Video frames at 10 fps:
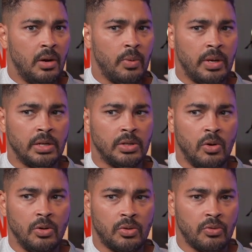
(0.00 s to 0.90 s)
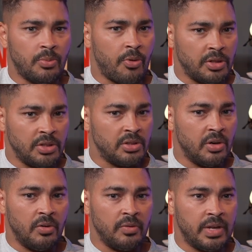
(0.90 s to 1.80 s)
we had gone through the process
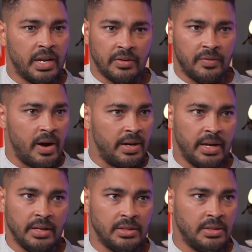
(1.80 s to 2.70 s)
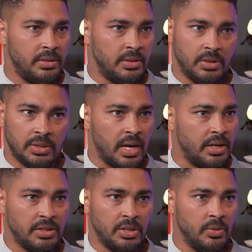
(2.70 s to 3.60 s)
of getting finance,
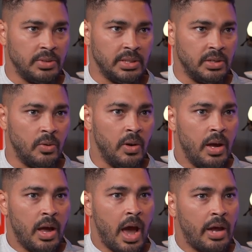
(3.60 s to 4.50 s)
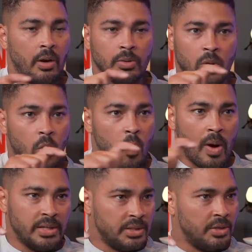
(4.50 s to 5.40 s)
starting to do a deal, and I was
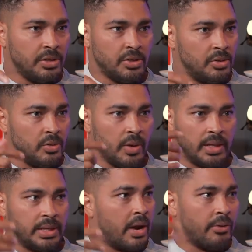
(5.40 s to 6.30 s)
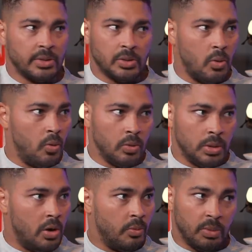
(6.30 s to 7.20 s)
always going to do a guarantor
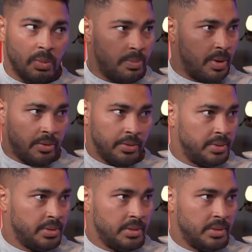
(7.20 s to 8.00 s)
loan with my parents.